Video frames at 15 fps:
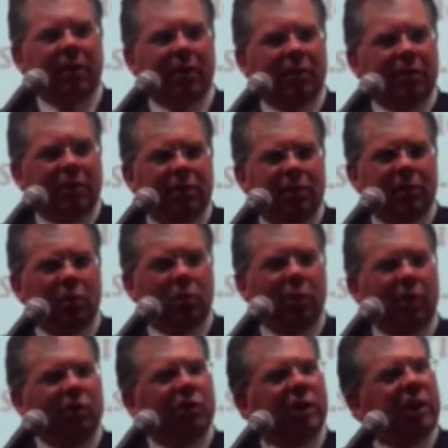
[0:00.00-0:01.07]
make this
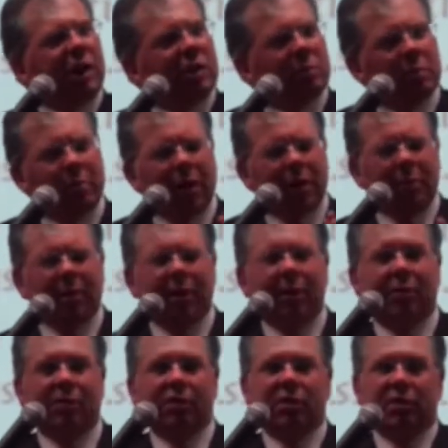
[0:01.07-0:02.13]
quick change, but maybe
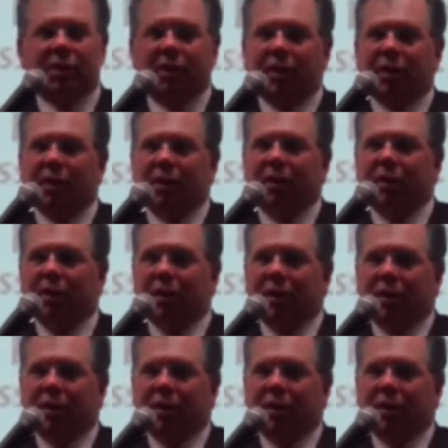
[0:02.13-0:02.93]
that was just a kid